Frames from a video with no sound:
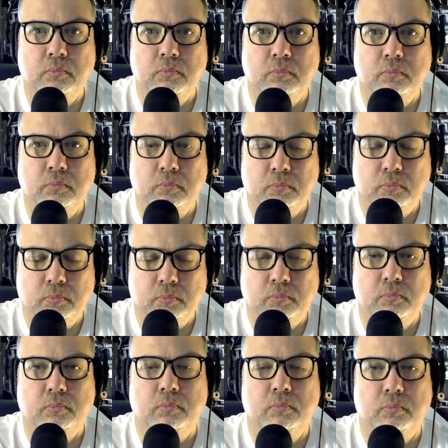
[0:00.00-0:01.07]

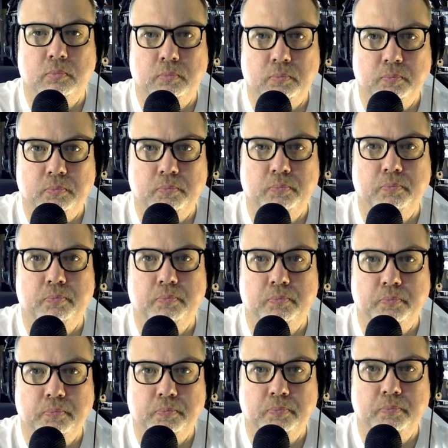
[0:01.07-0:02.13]

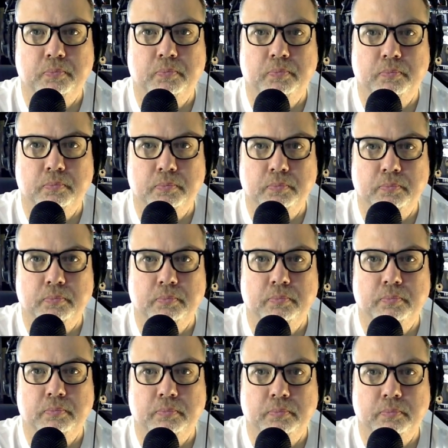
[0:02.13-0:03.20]

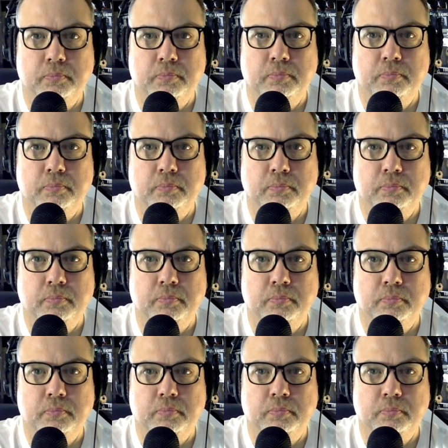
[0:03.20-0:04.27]

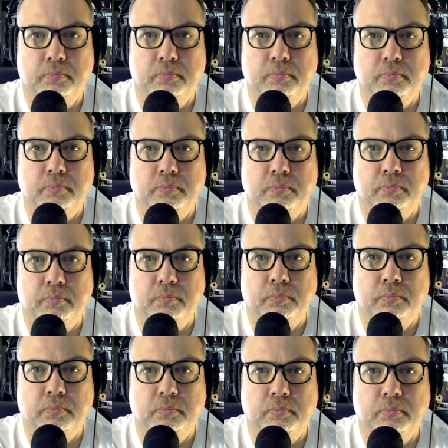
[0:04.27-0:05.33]

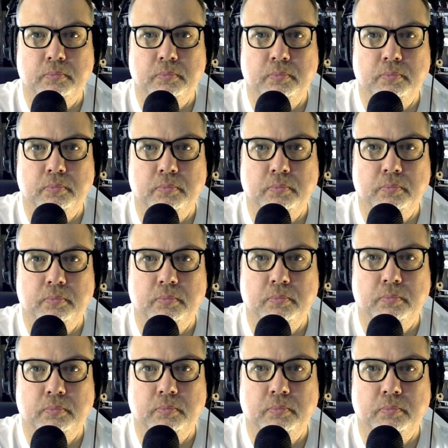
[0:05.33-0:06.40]

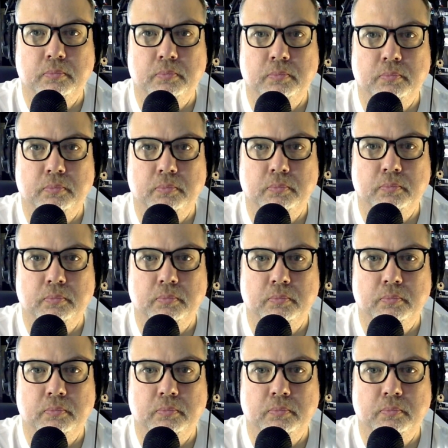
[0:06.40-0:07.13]
The person shown says nothing.